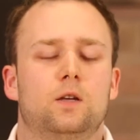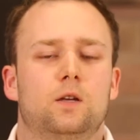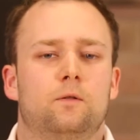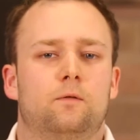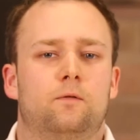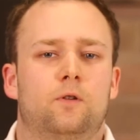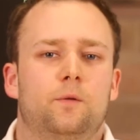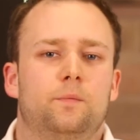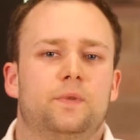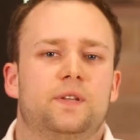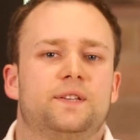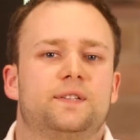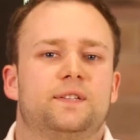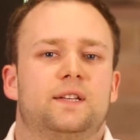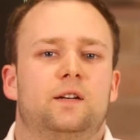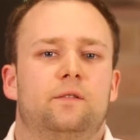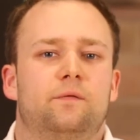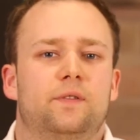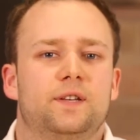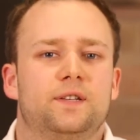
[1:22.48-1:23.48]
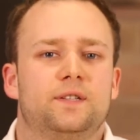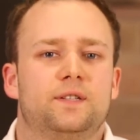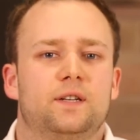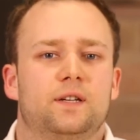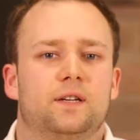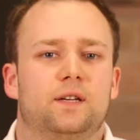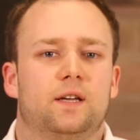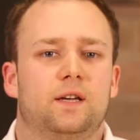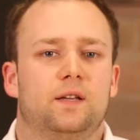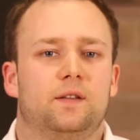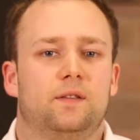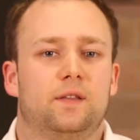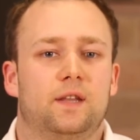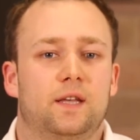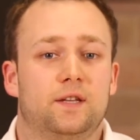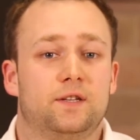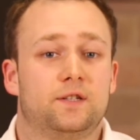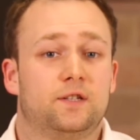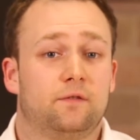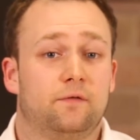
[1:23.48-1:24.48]
From this, an investor can
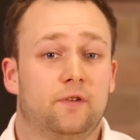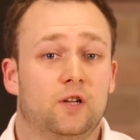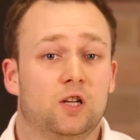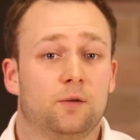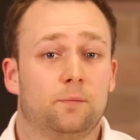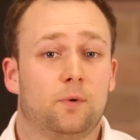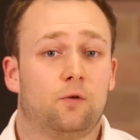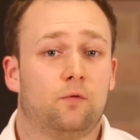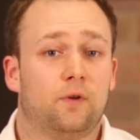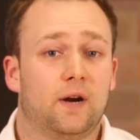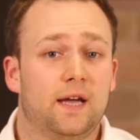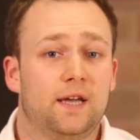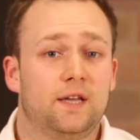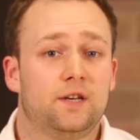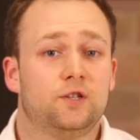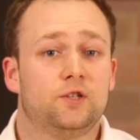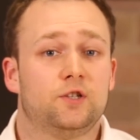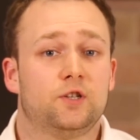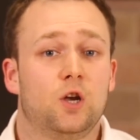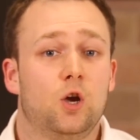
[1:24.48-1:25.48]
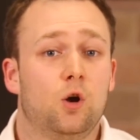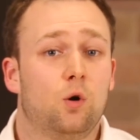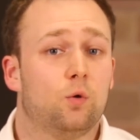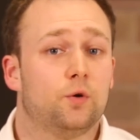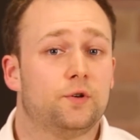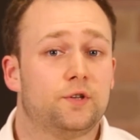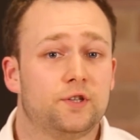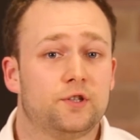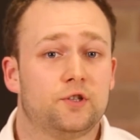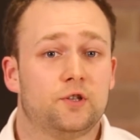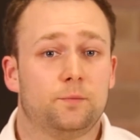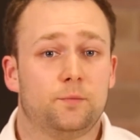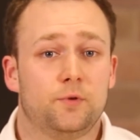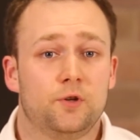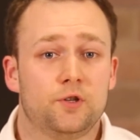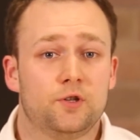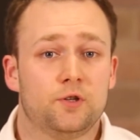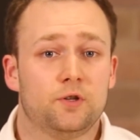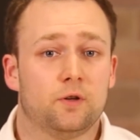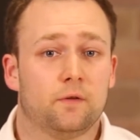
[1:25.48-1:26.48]
then develop a range or
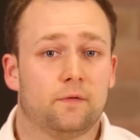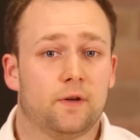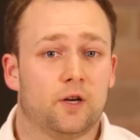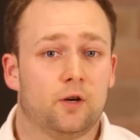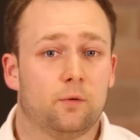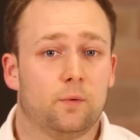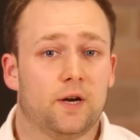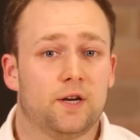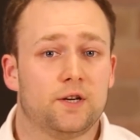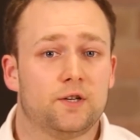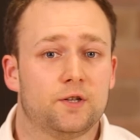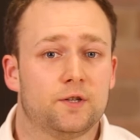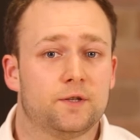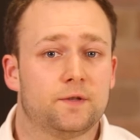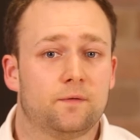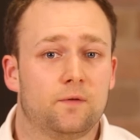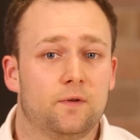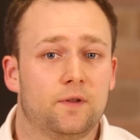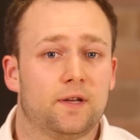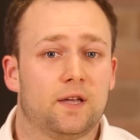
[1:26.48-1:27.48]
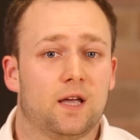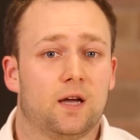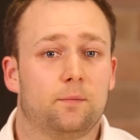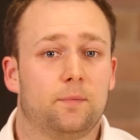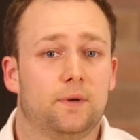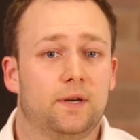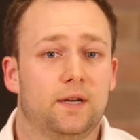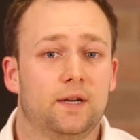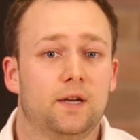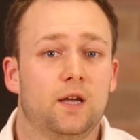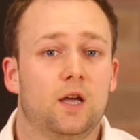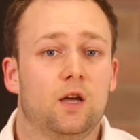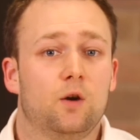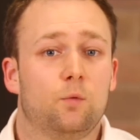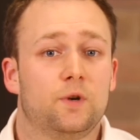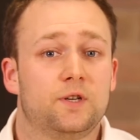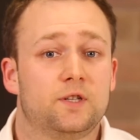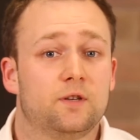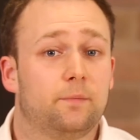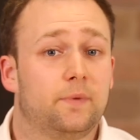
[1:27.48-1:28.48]
distribution of valuations for the company
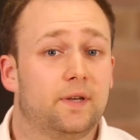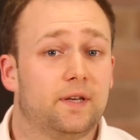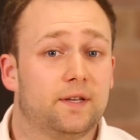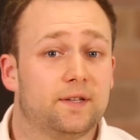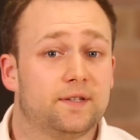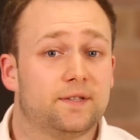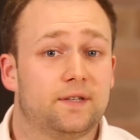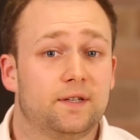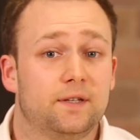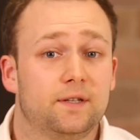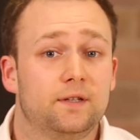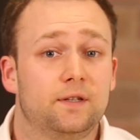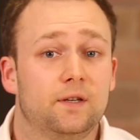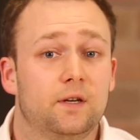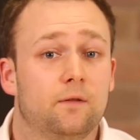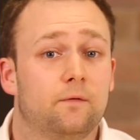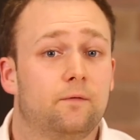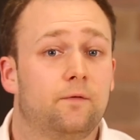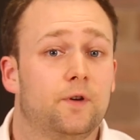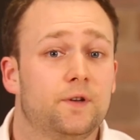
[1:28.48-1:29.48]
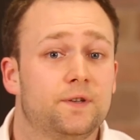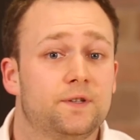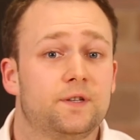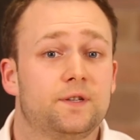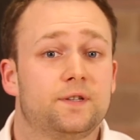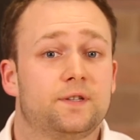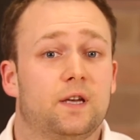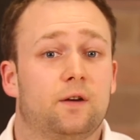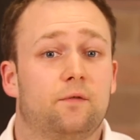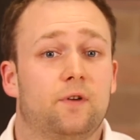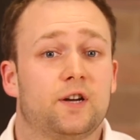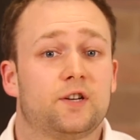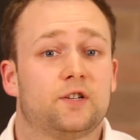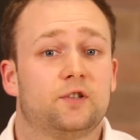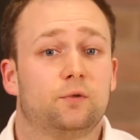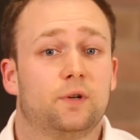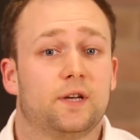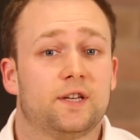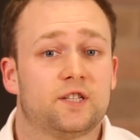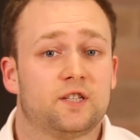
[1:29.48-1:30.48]
which have been considered versus a
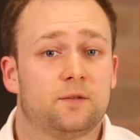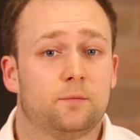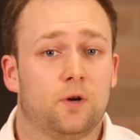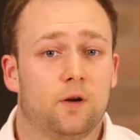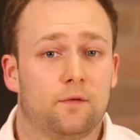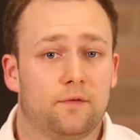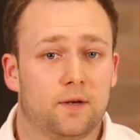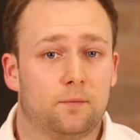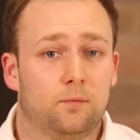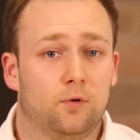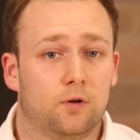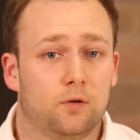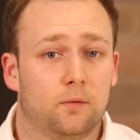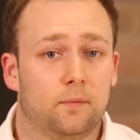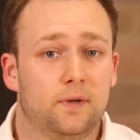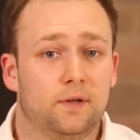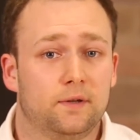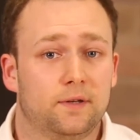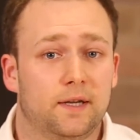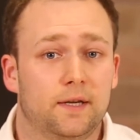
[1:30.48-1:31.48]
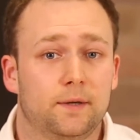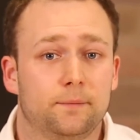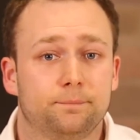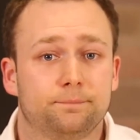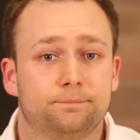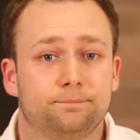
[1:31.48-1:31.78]
rational estimate of their probability.